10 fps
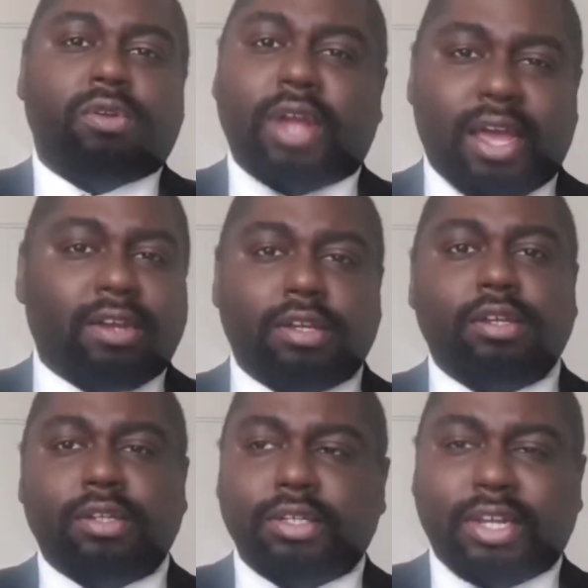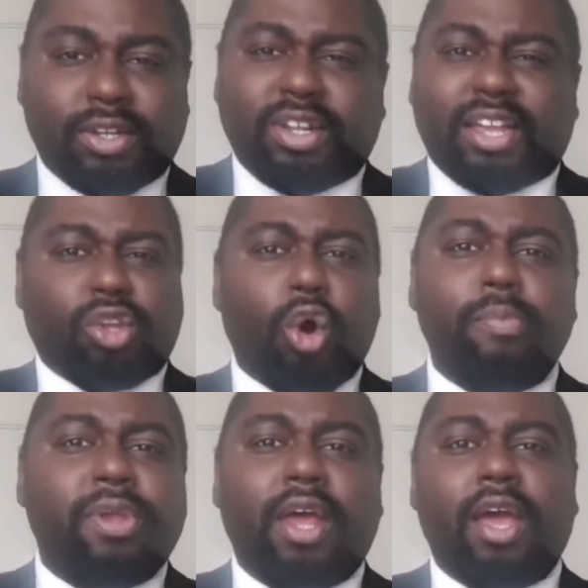Like, they told
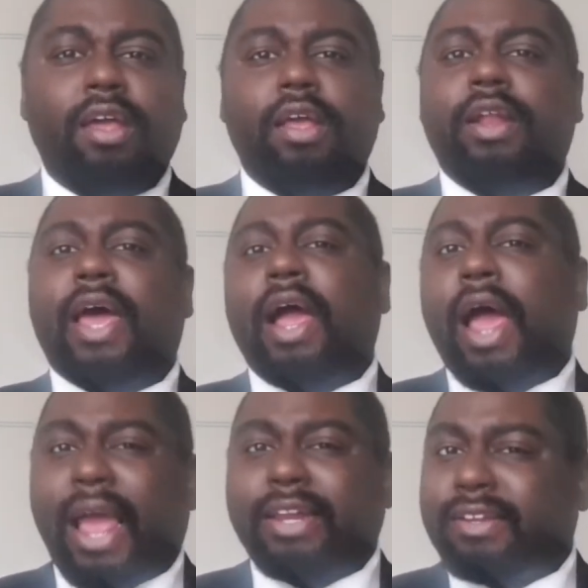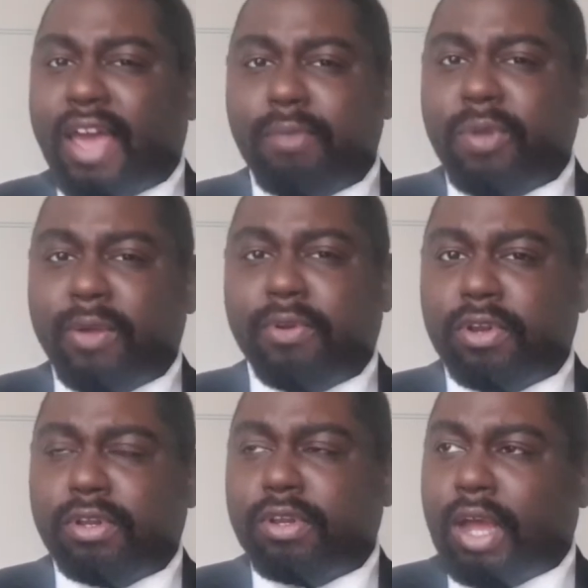me that. Like, at the time then,
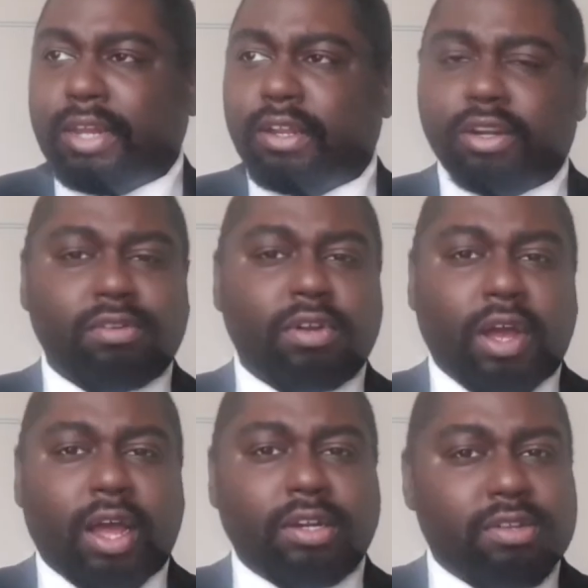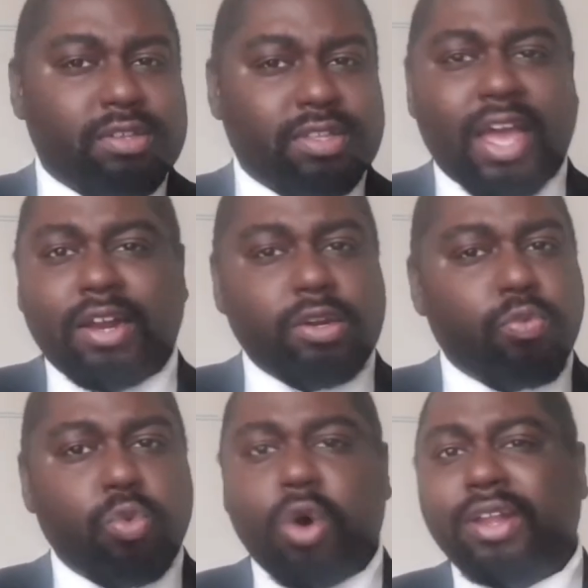I didn't understand
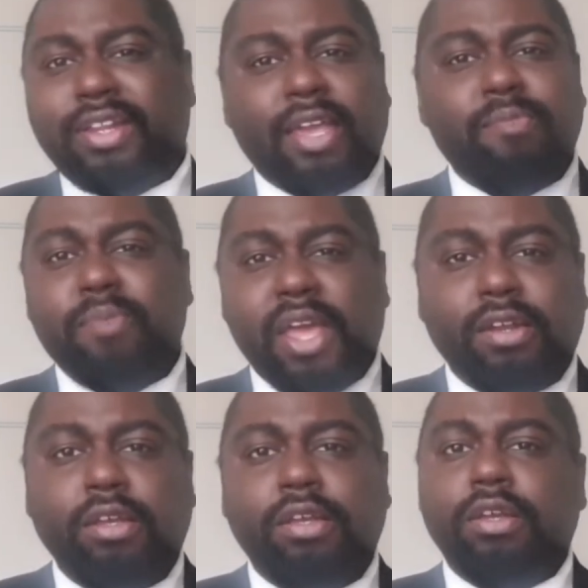what they meant,